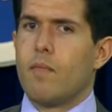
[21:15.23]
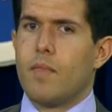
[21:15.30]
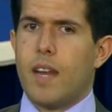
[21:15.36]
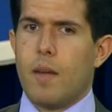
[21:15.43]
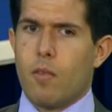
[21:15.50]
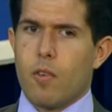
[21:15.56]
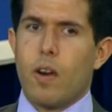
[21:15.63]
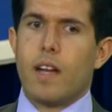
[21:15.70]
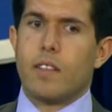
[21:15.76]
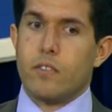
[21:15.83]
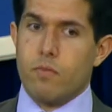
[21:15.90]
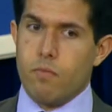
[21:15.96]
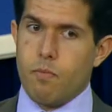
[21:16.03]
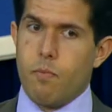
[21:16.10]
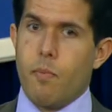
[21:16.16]
Democrats
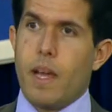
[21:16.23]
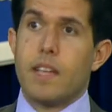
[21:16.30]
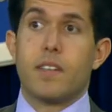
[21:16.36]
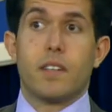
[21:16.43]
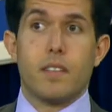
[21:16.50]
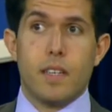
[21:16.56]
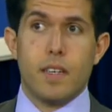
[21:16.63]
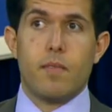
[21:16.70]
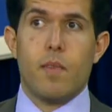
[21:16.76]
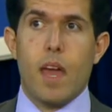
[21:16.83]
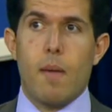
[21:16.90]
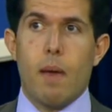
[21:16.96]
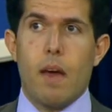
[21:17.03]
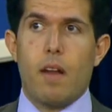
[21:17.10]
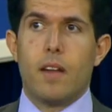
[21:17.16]
basically
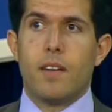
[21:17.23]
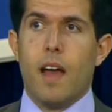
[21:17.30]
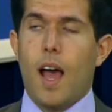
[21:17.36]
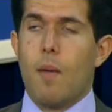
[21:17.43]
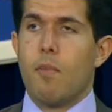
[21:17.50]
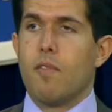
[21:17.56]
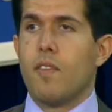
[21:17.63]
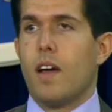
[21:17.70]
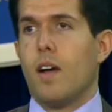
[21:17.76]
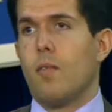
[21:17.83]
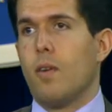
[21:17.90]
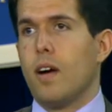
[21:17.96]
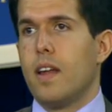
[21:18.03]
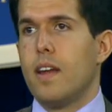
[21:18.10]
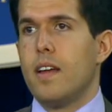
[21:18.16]
came out on top of that
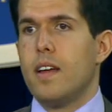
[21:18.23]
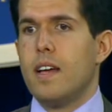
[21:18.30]
one.